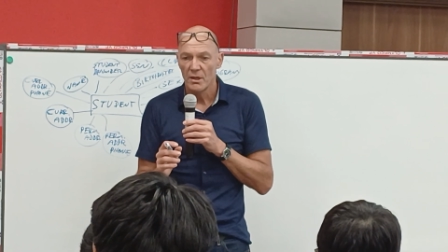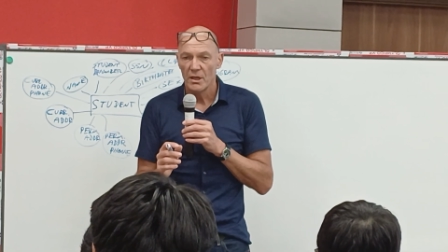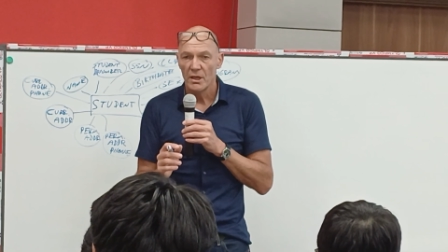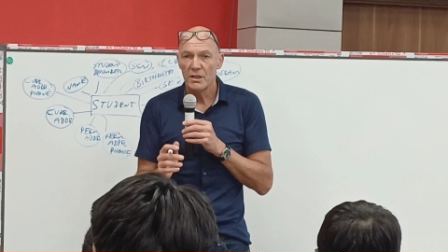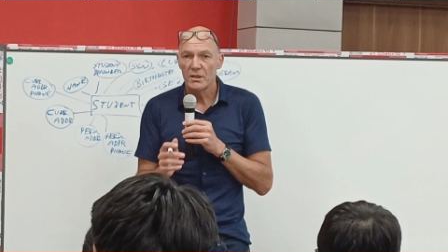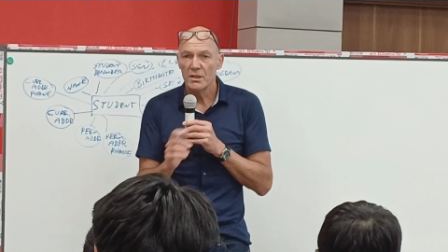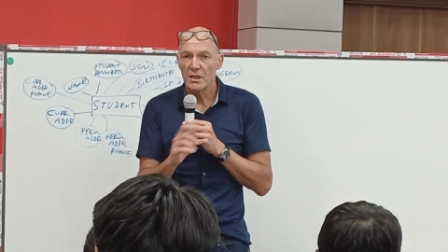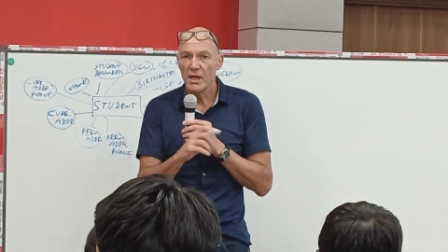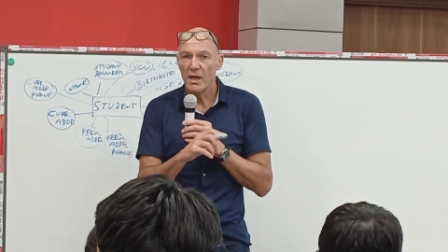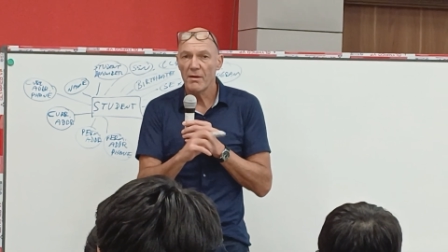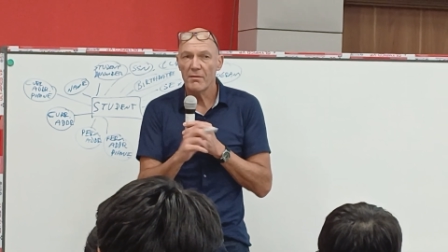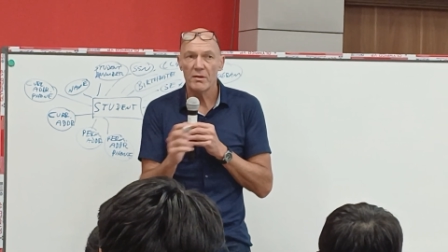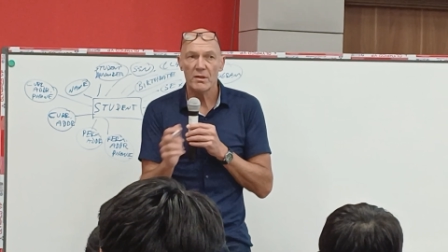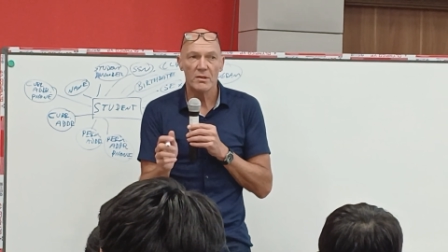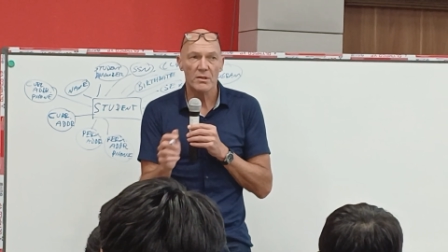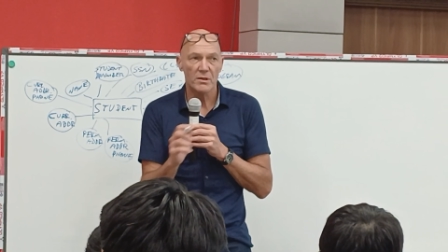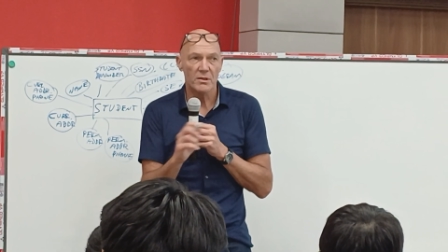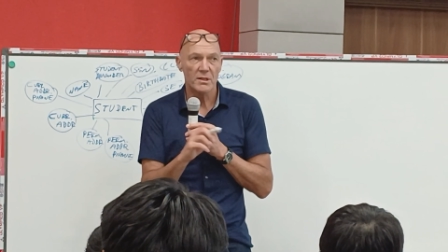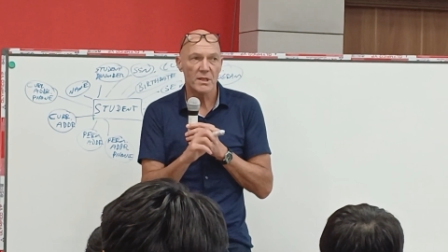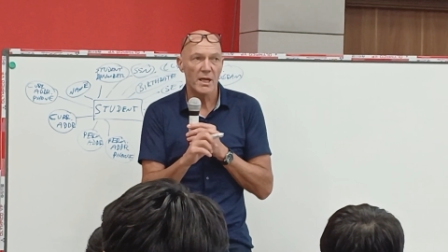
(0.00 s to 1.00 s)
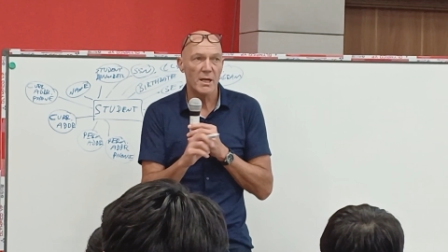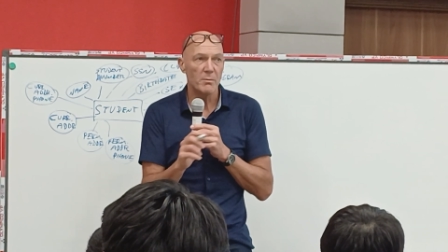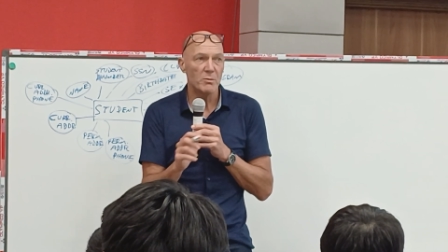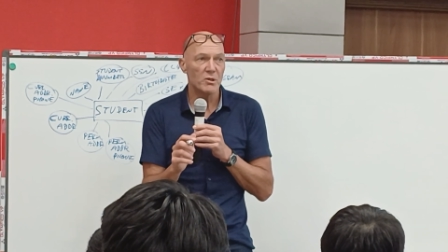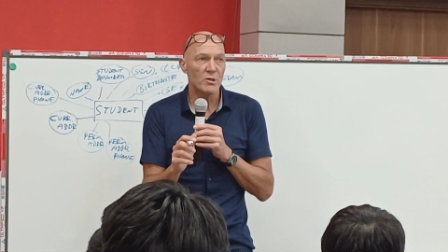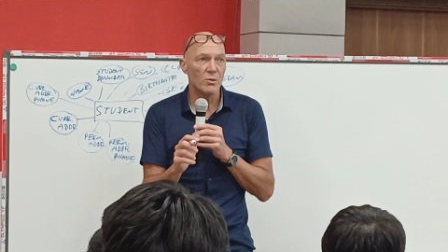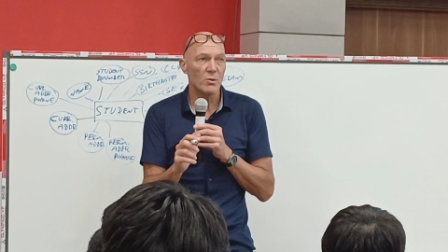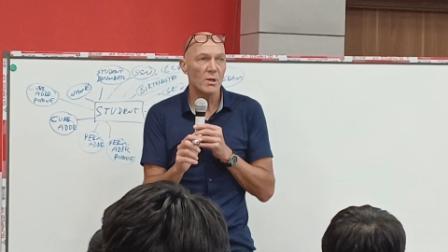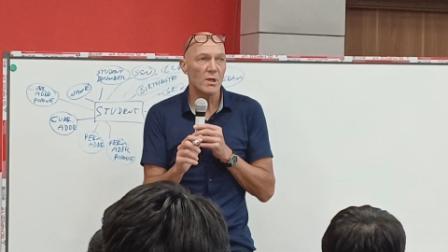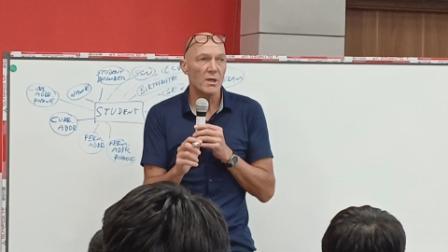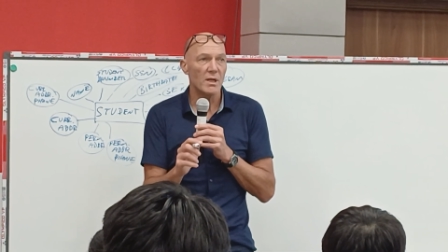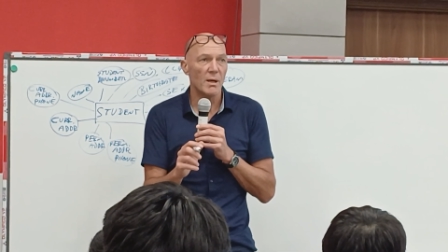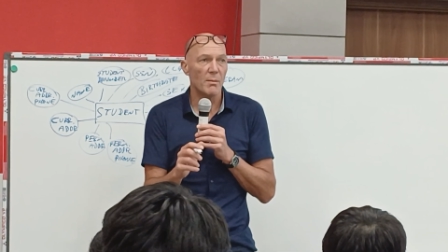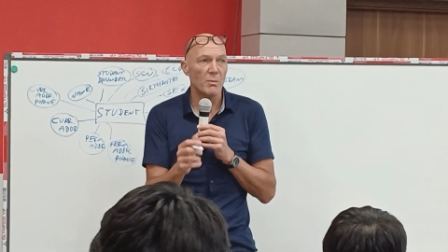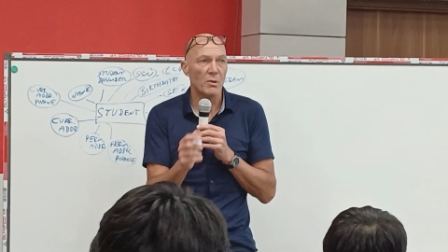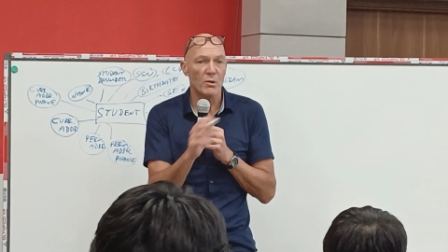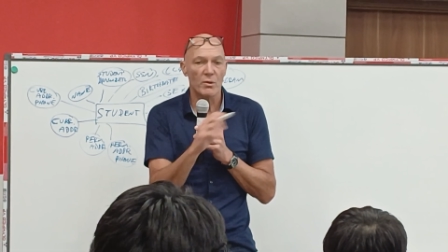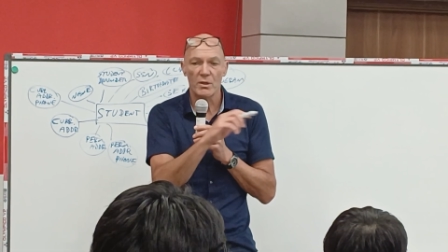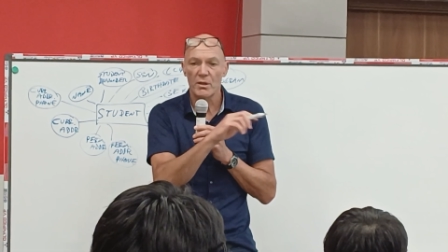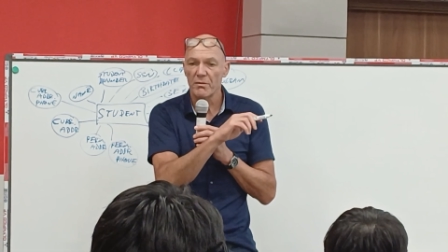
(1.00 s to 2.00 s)
Is he having the same student
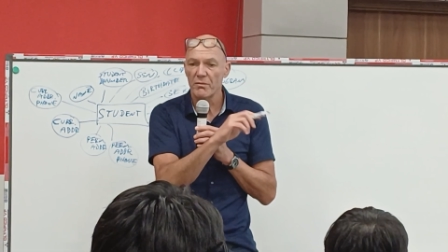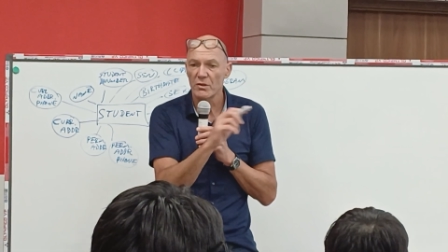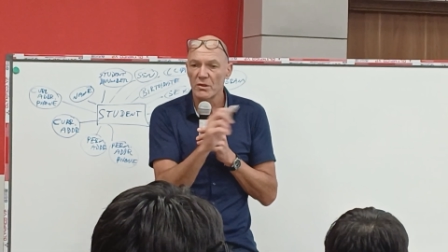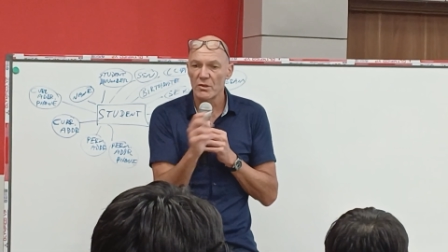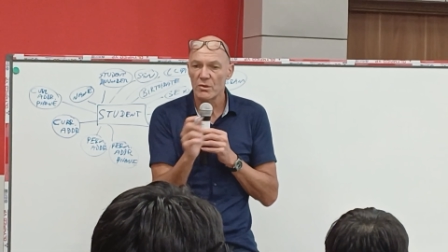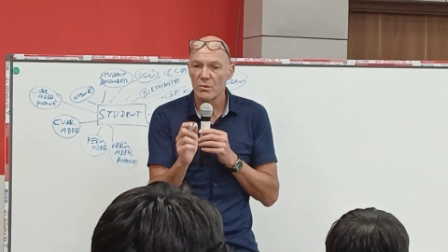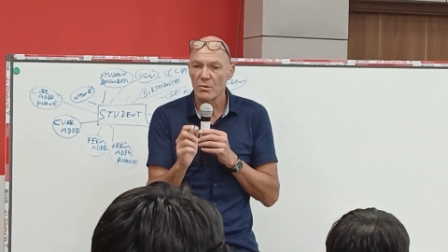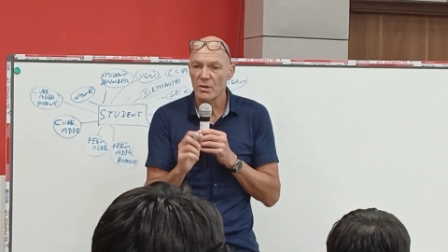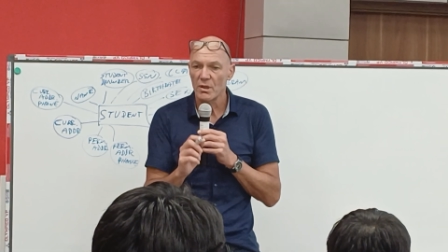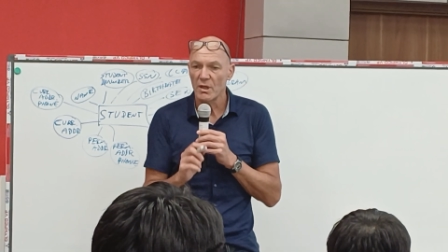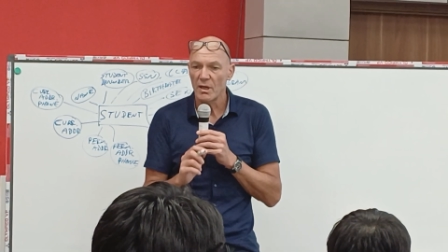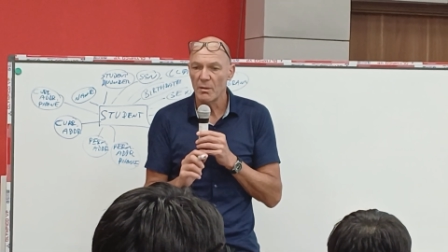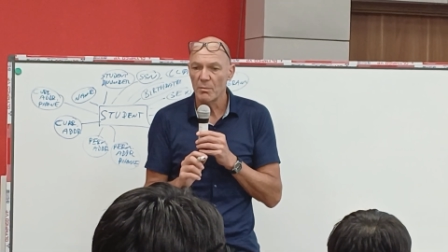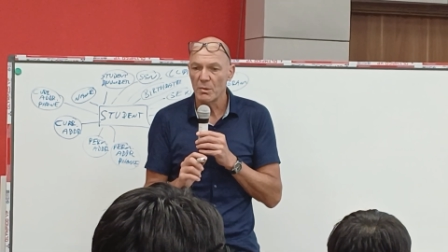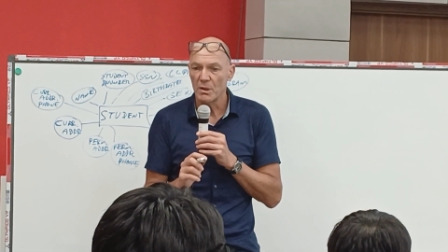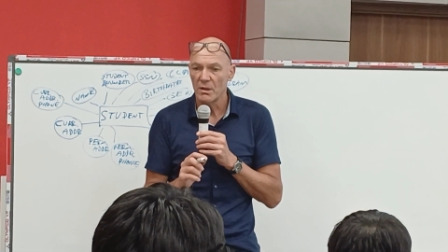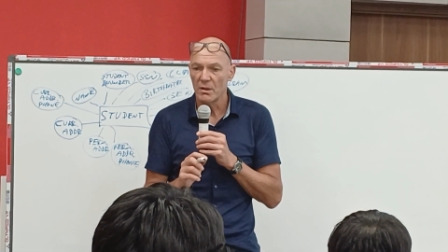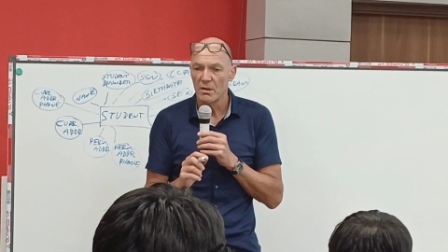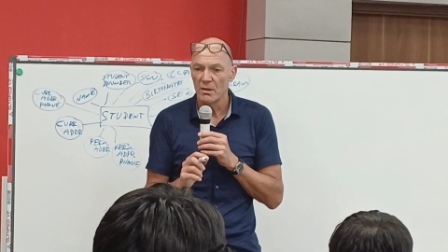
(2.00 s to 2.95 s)
number or different student number?